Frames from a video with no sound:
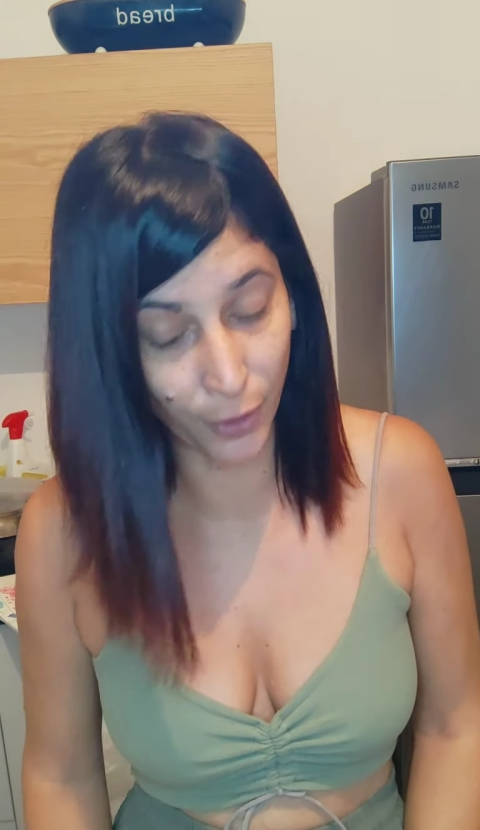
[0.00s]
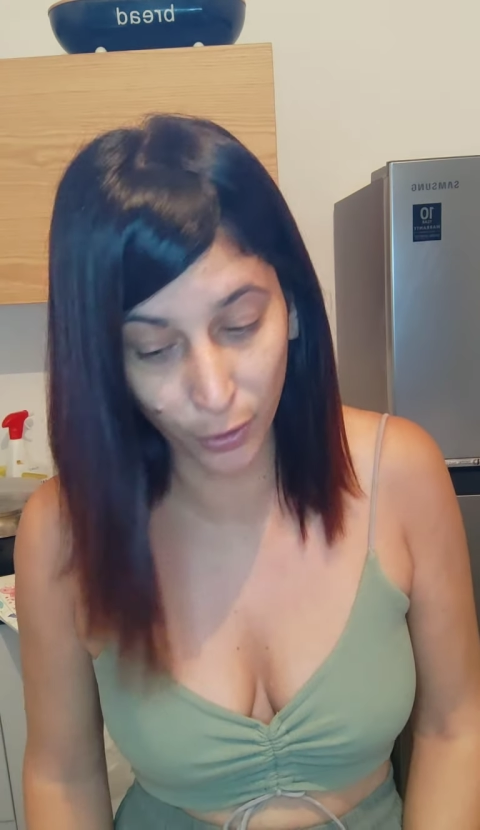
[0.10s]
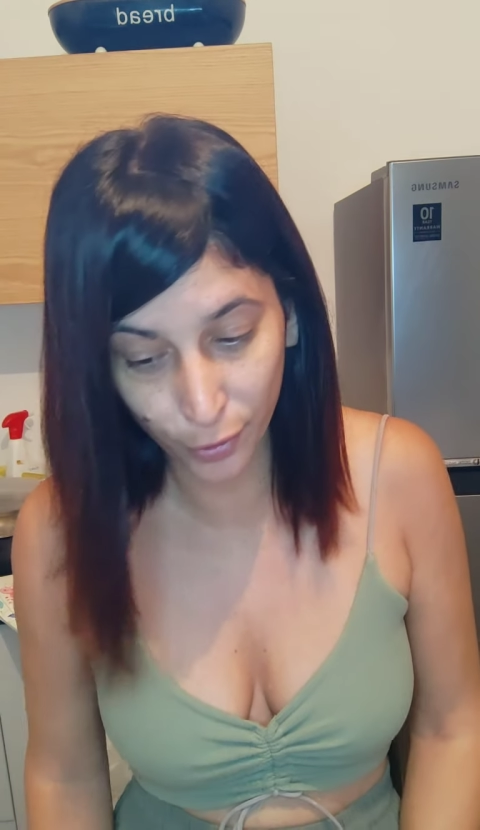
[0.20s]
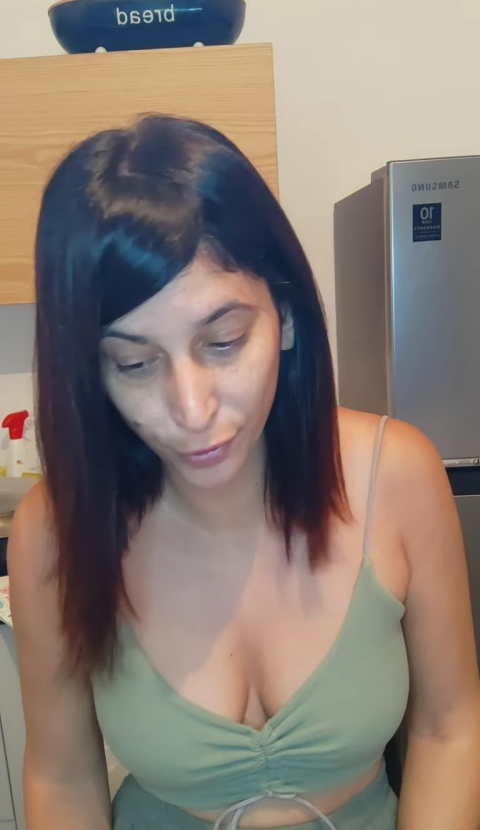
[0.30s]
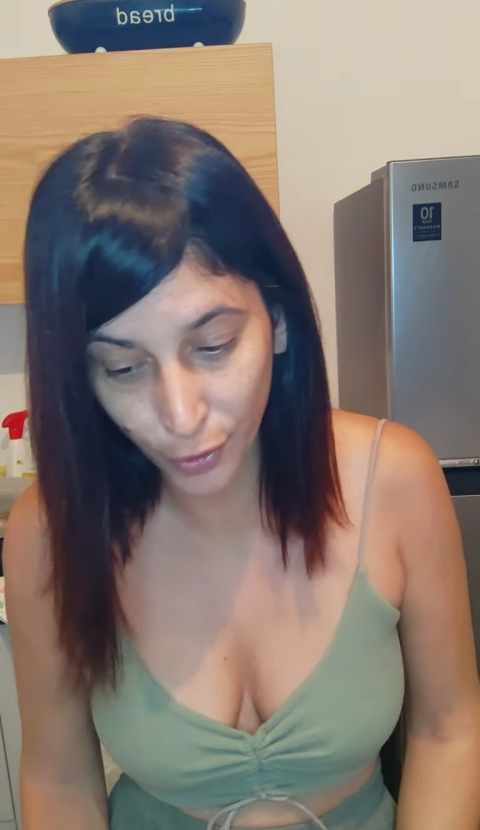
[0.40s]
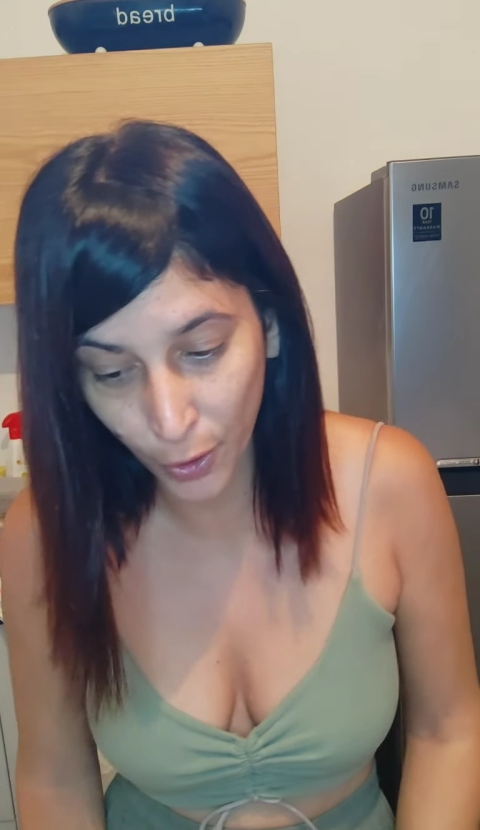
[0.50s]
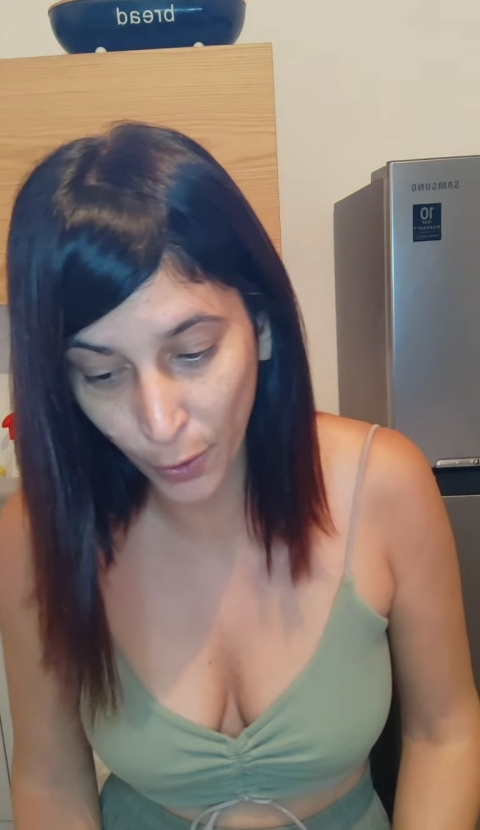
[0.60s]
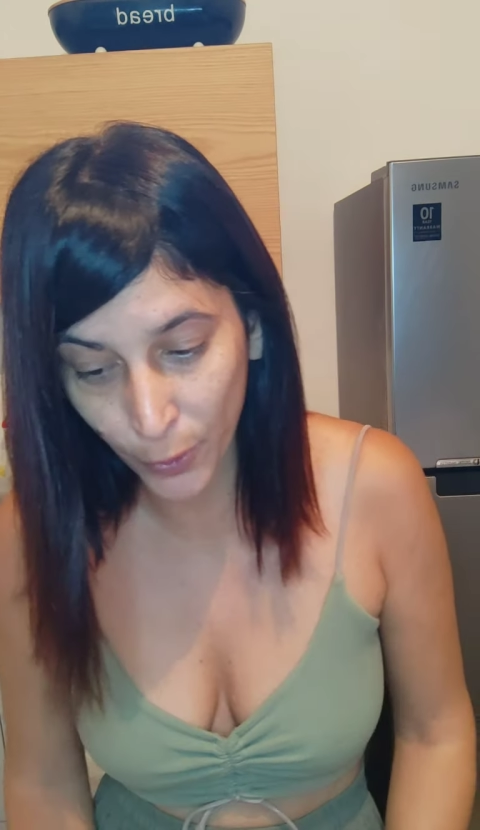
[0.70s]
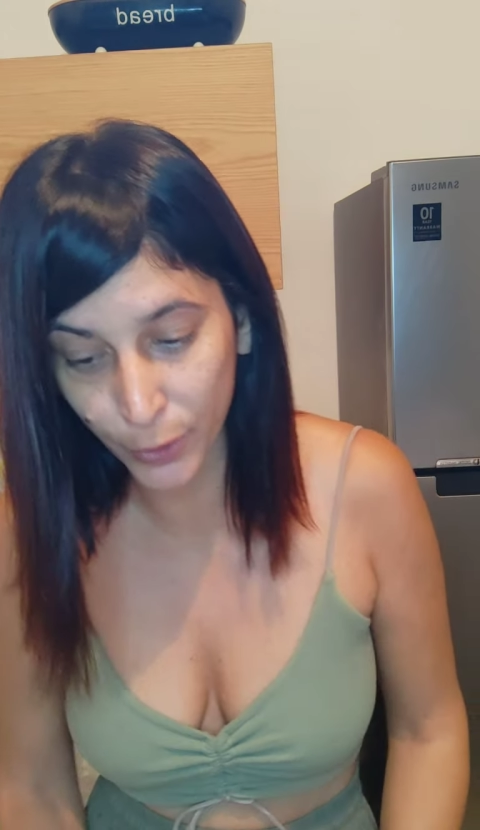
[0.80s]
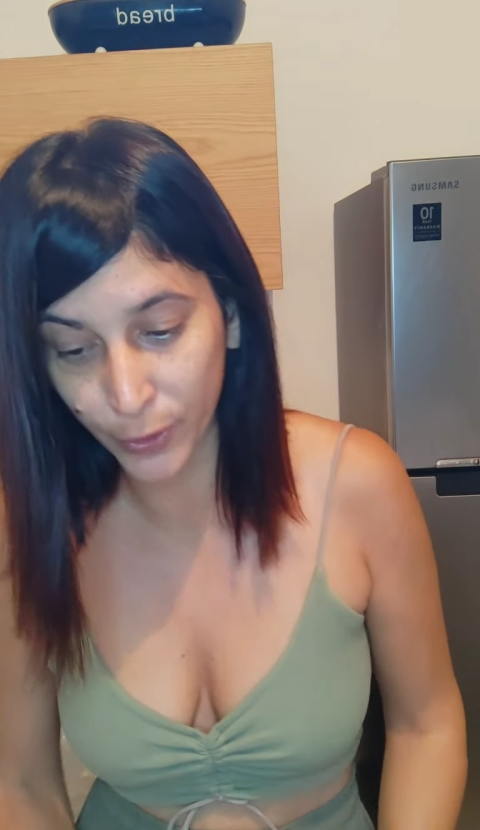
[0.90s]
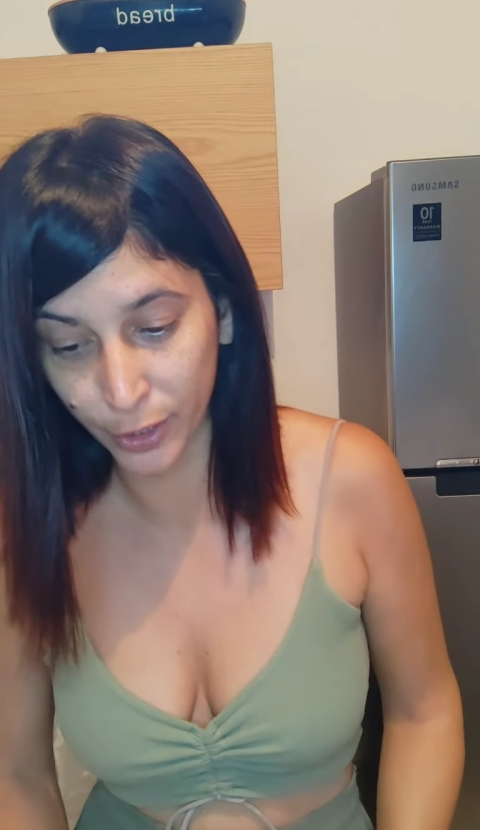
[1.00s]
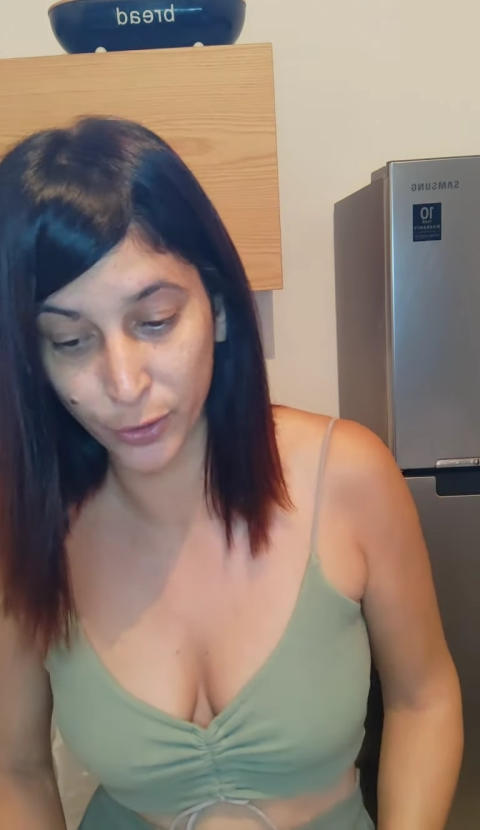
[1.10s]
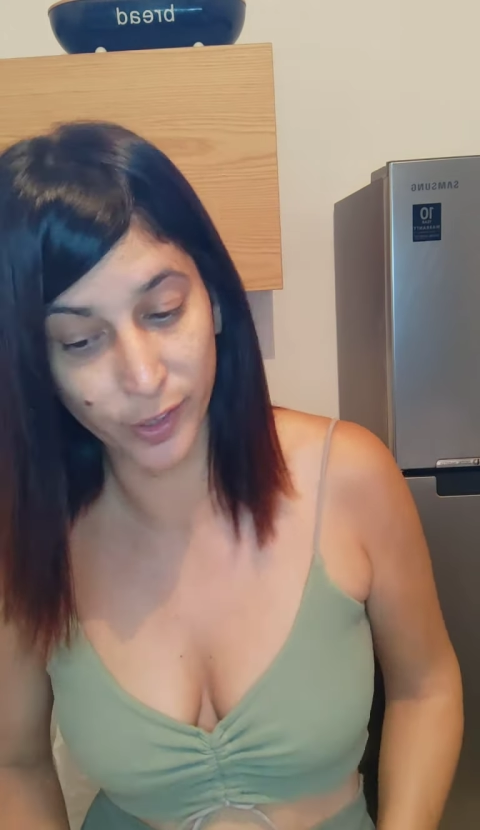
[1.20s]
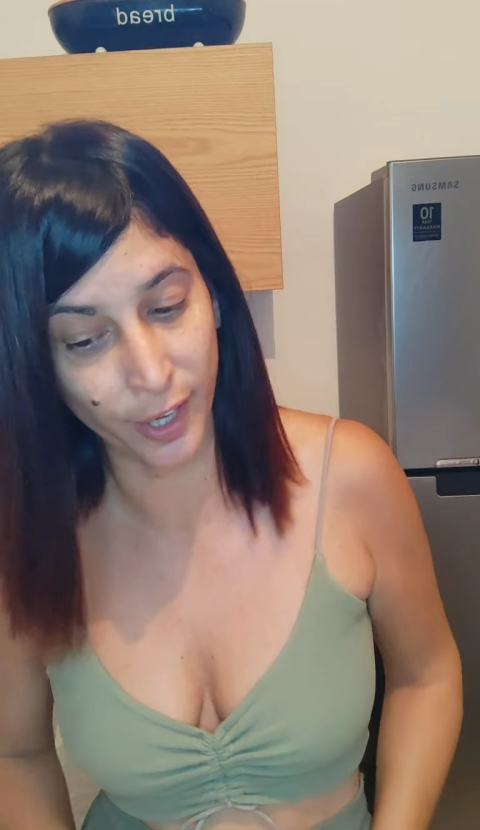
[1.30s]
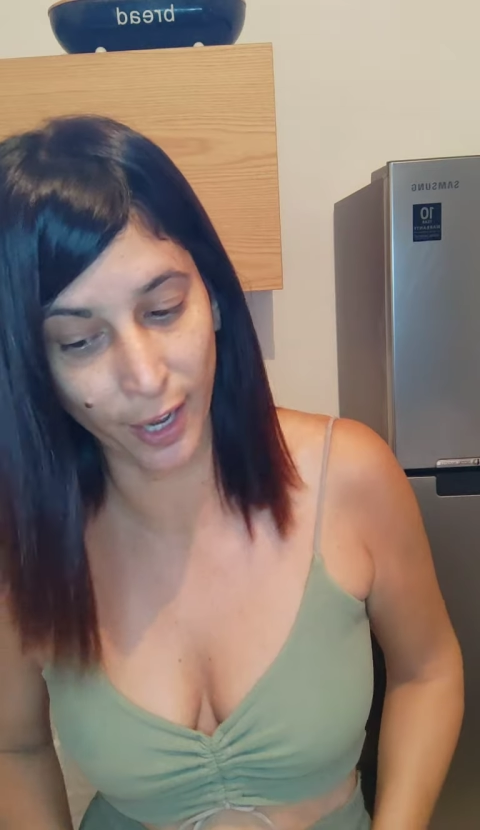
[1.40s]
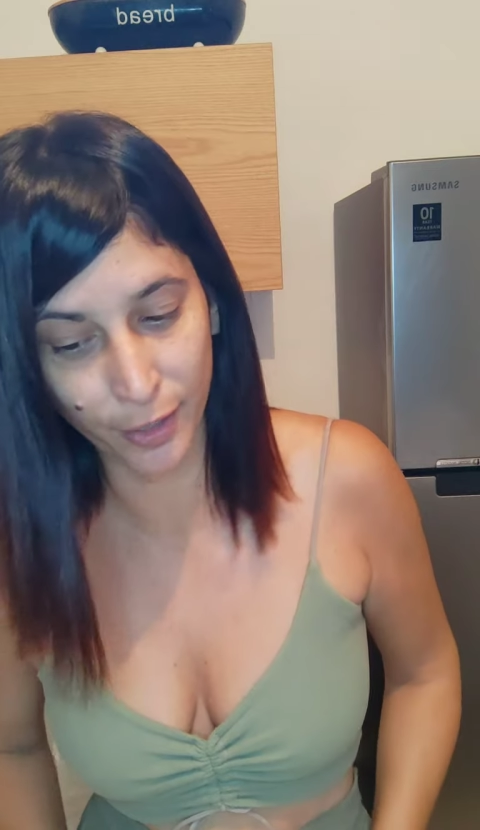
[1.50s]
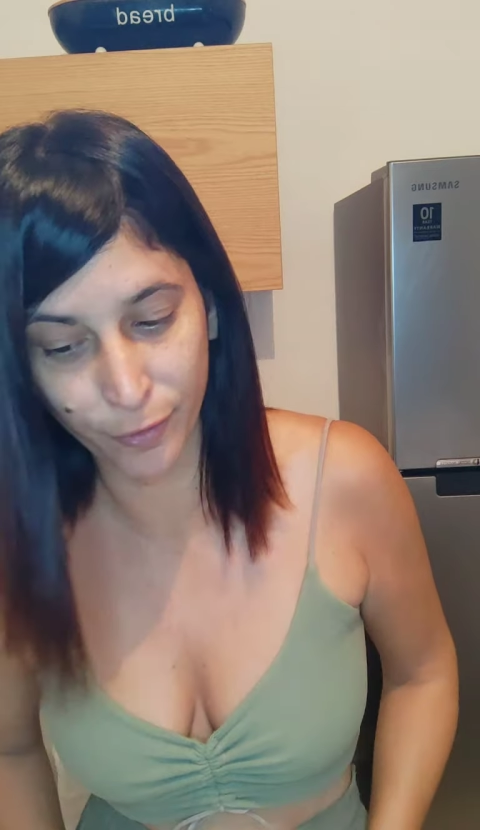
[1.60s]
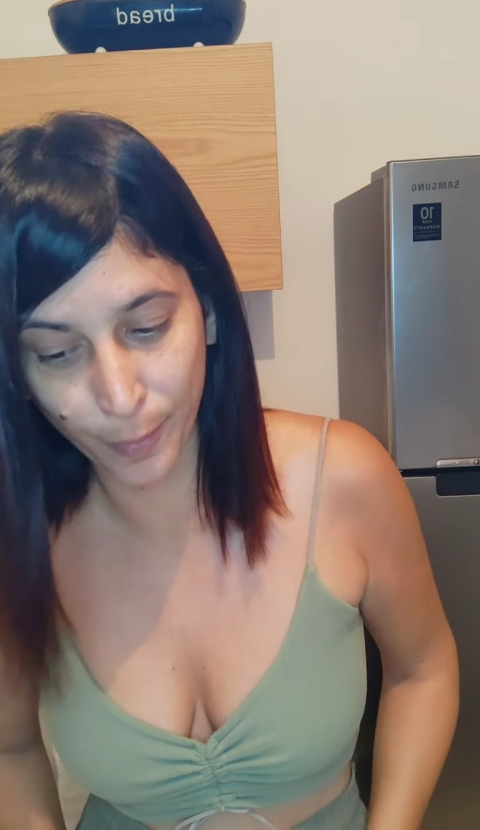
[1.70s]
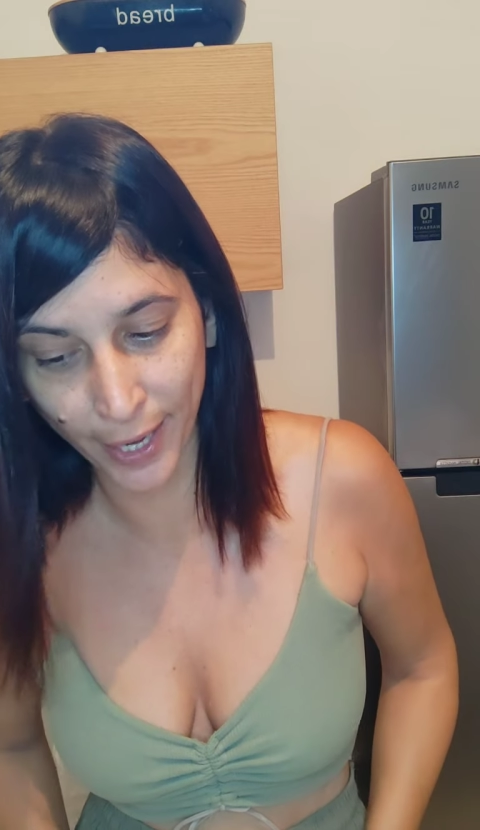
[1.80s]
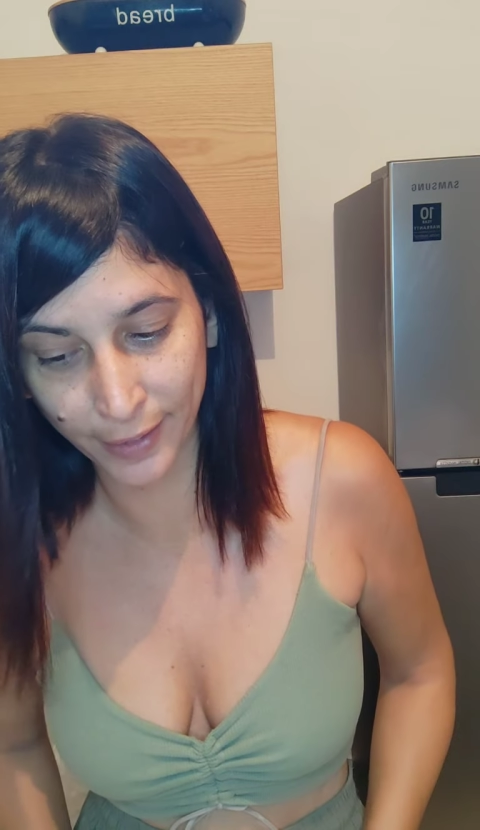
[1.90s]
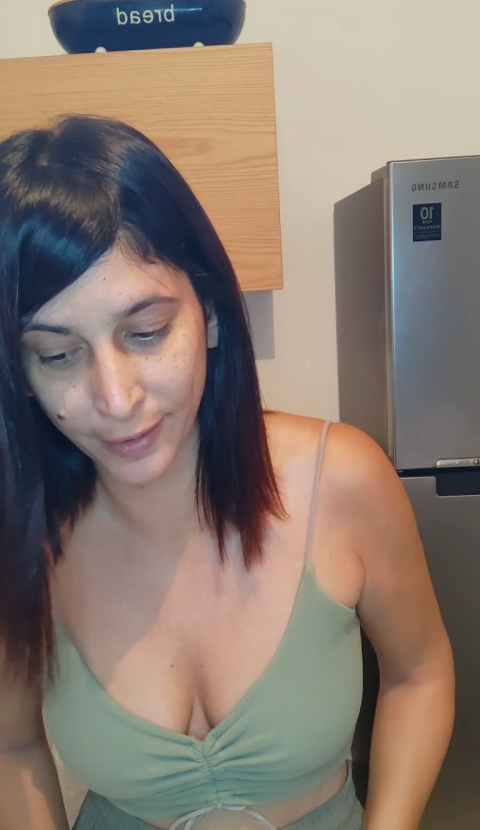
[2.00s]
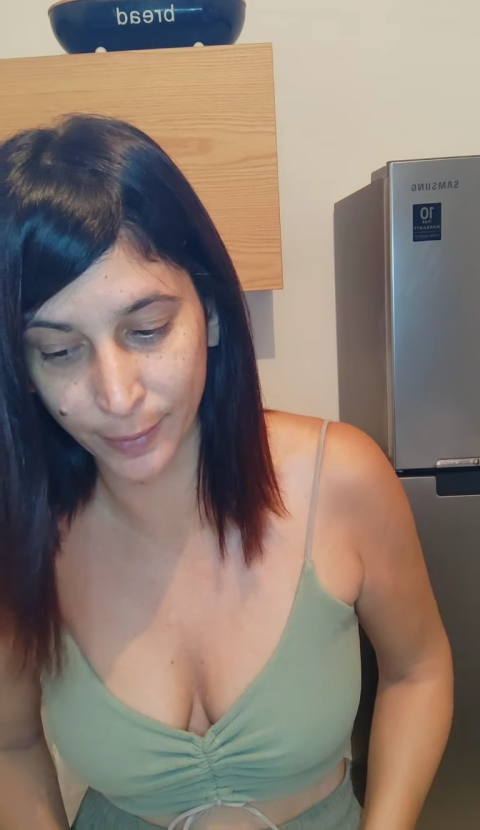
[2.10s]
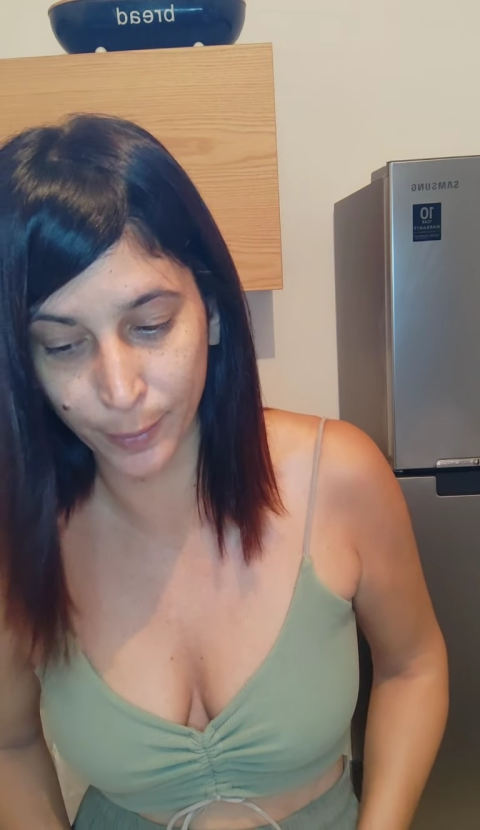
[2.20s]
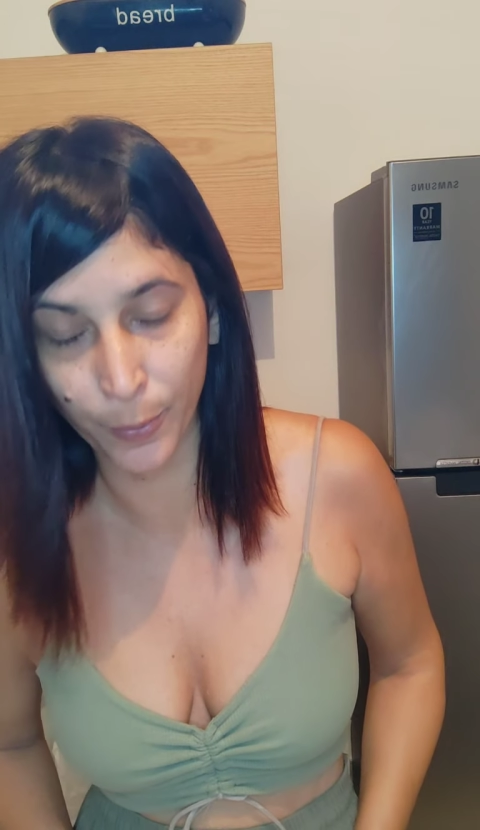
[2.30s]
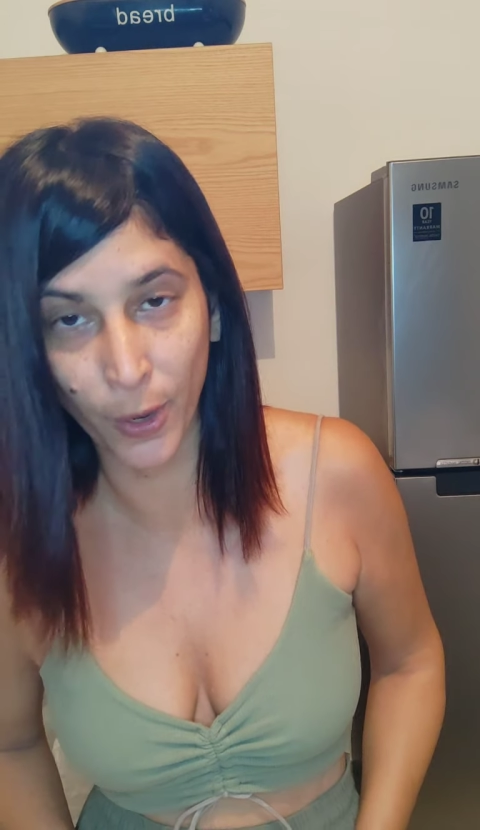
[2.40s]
Also, you can use a lot of paint and